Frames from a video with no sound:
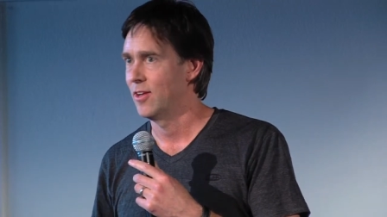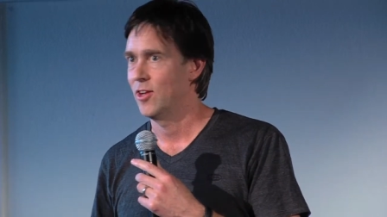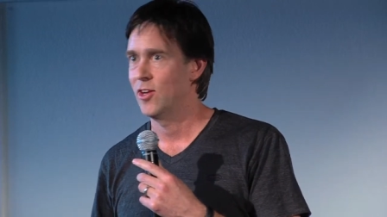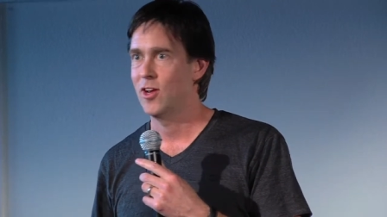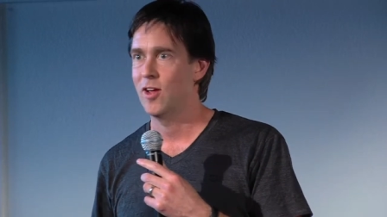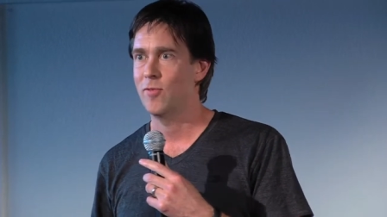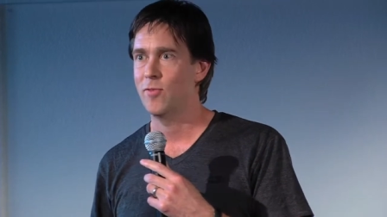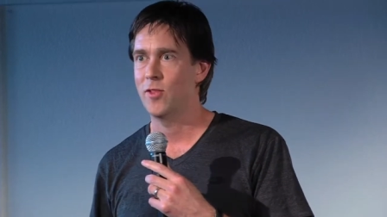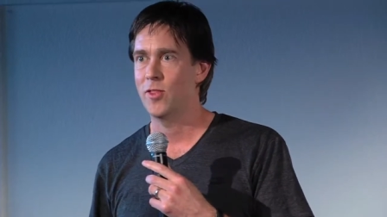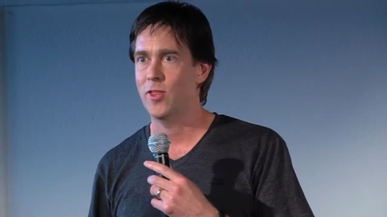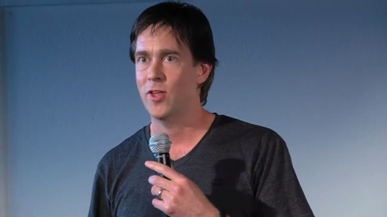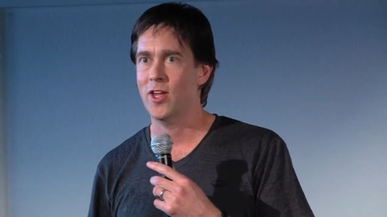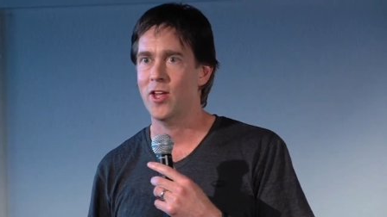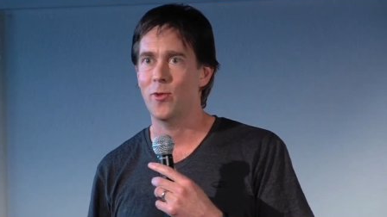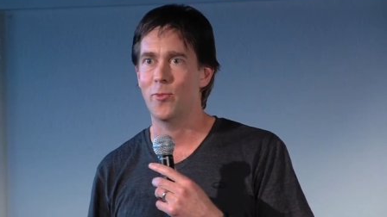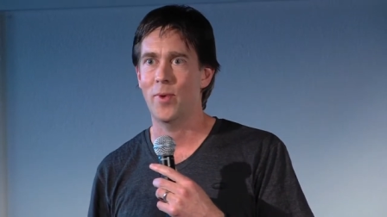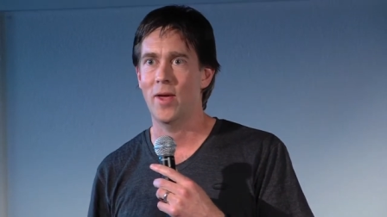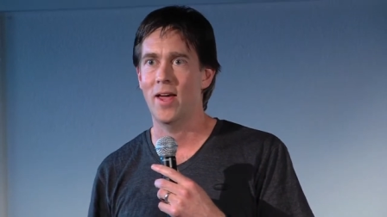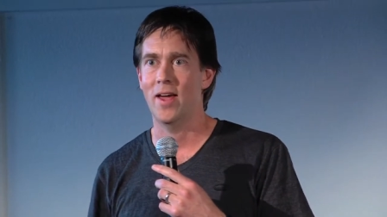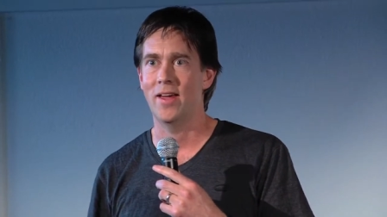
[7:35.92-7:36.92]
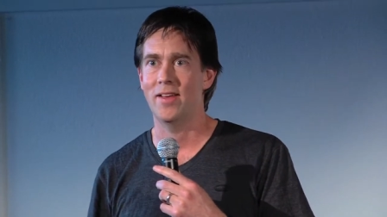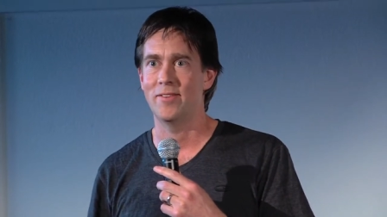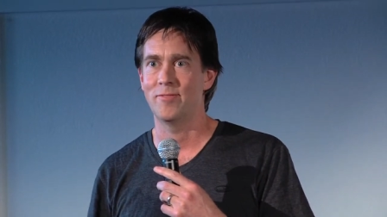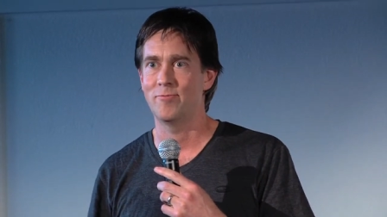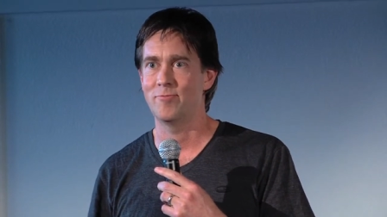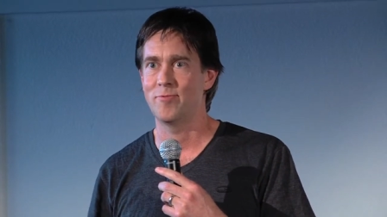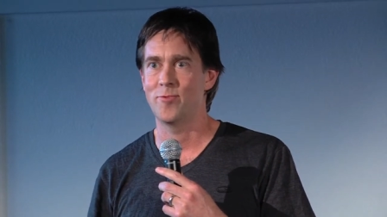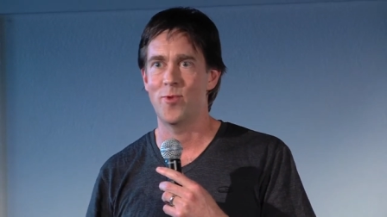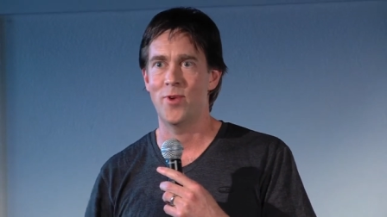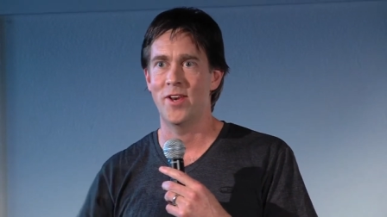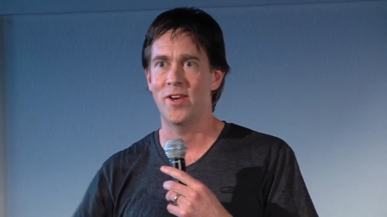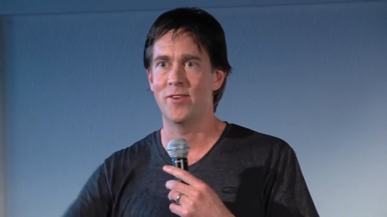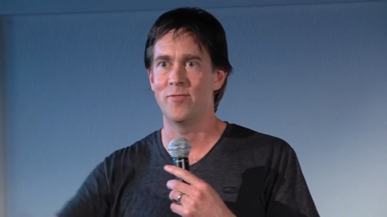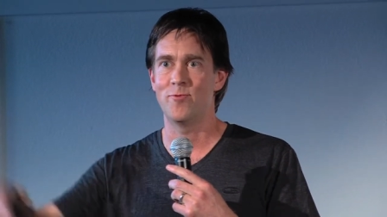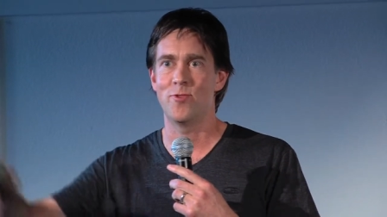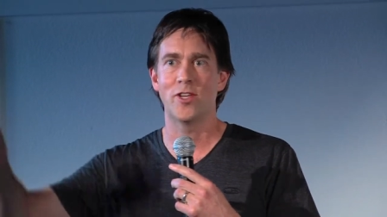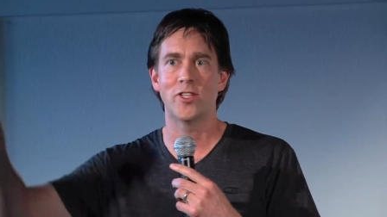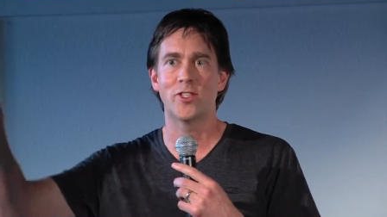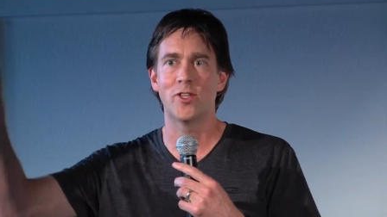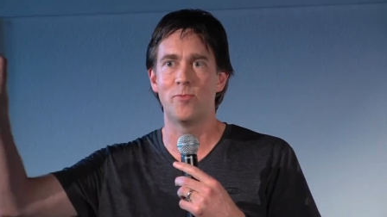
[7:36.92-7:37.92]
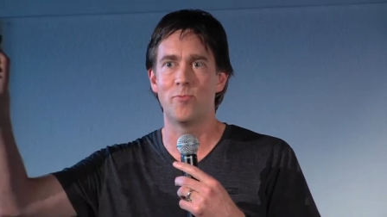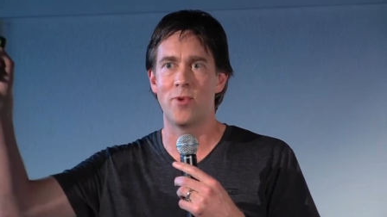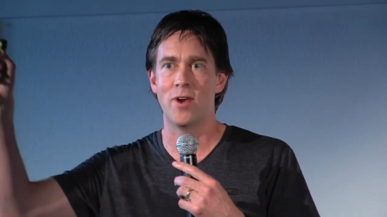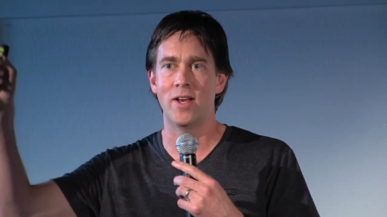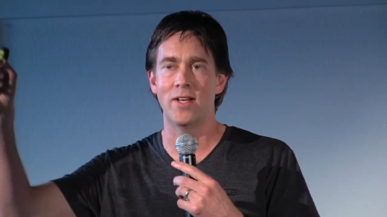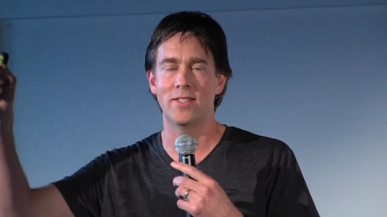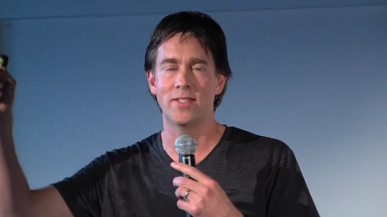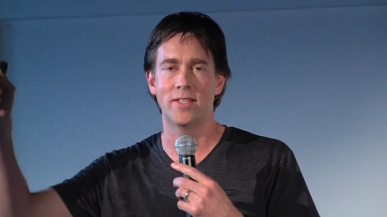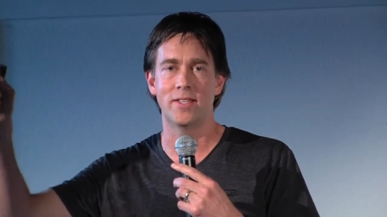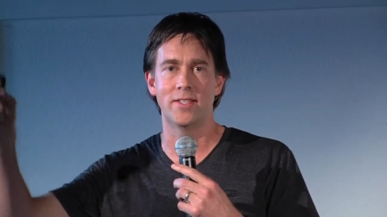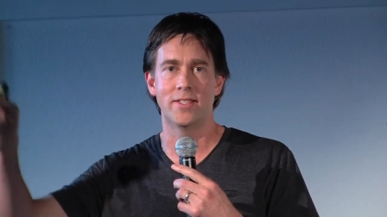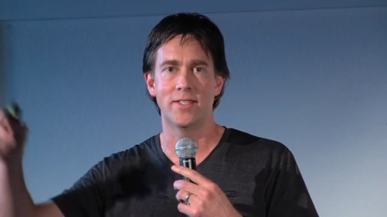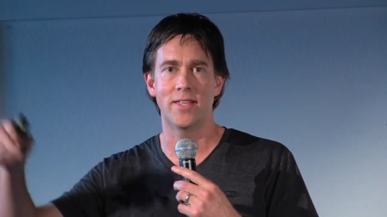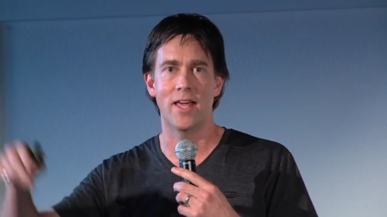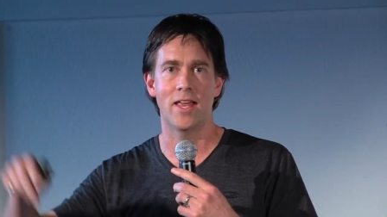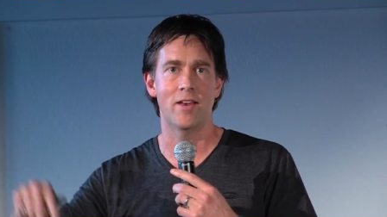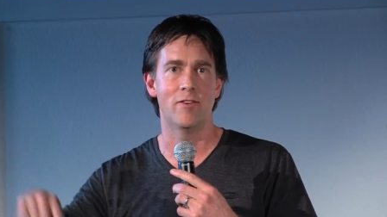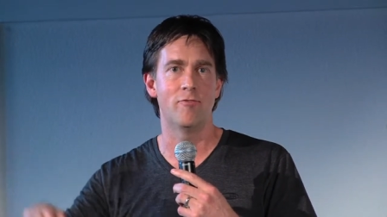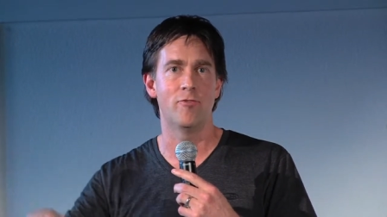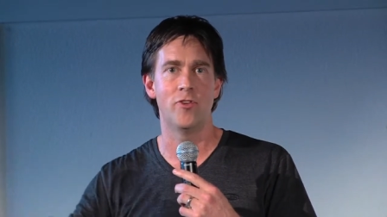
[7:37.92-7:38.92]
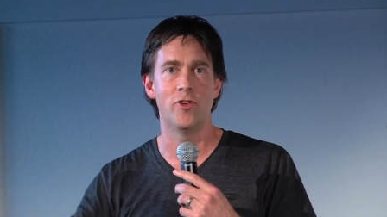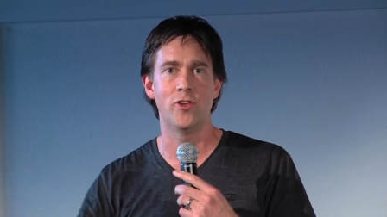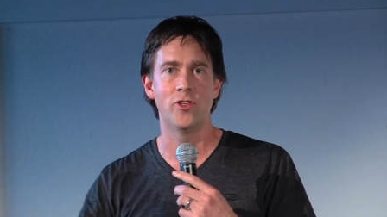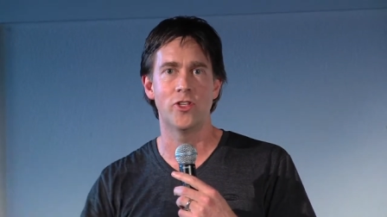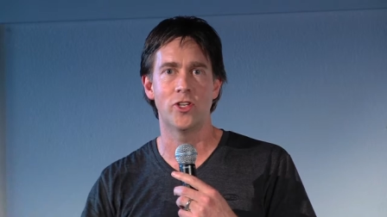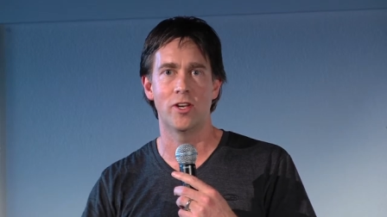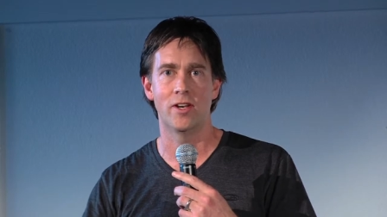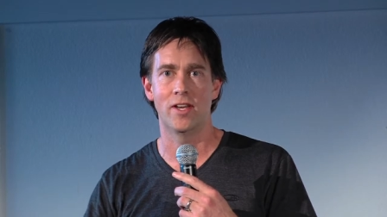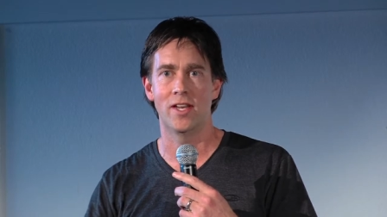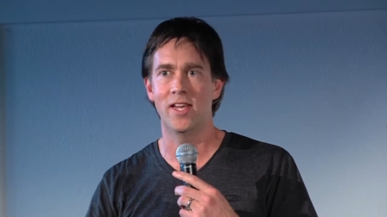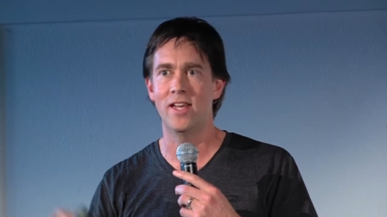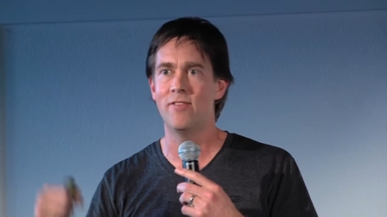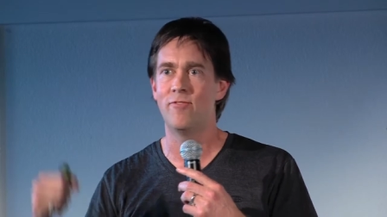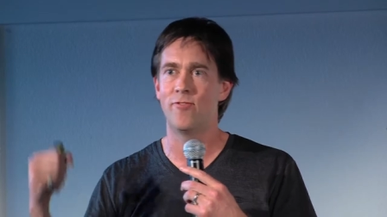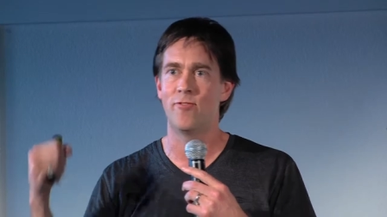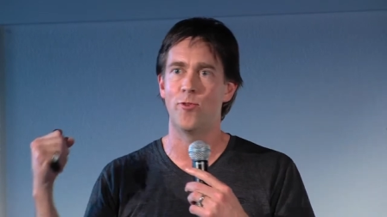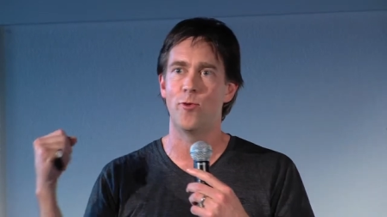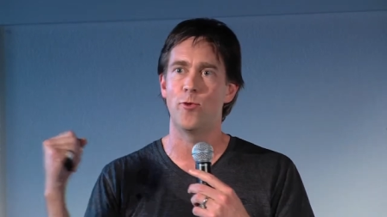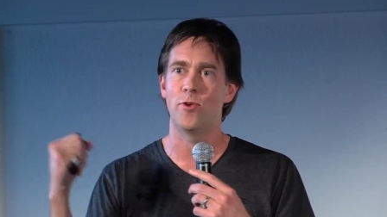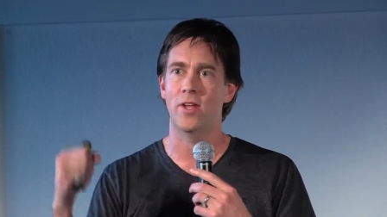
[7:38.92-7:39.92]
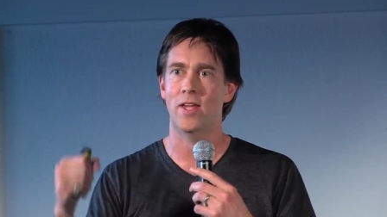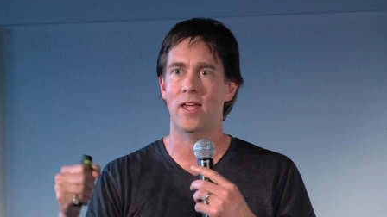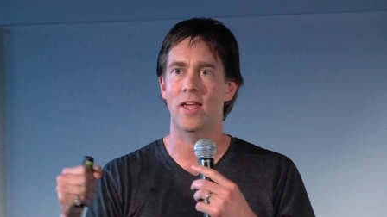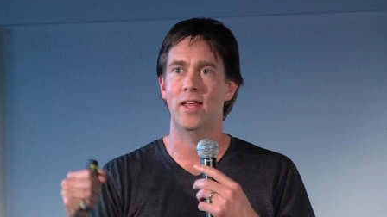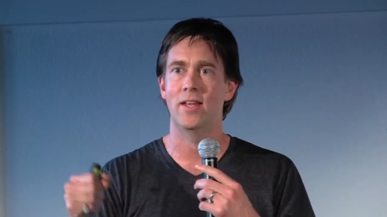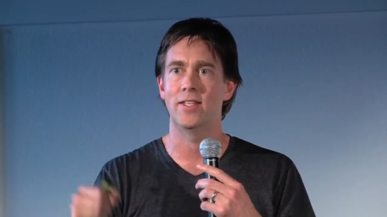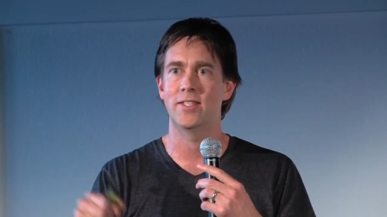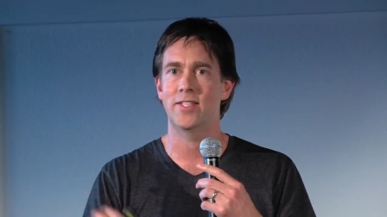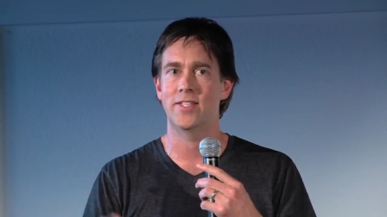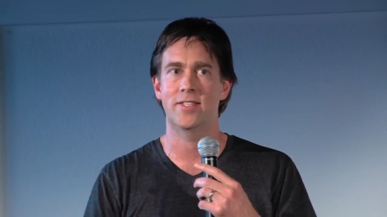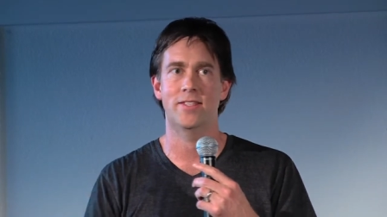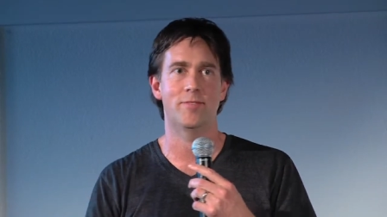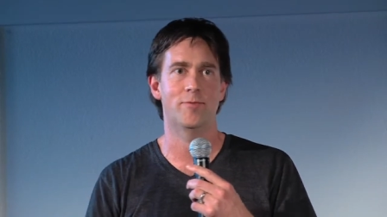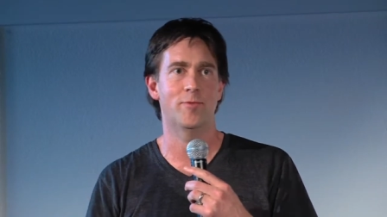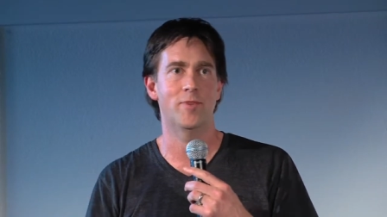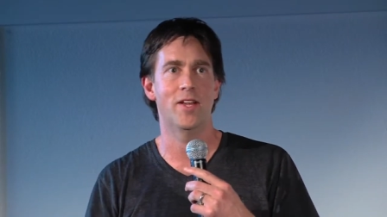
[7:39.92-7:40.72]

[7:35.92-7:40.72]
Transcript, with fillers: You know, if you think about when Richard Branson started Virgin, he fought against,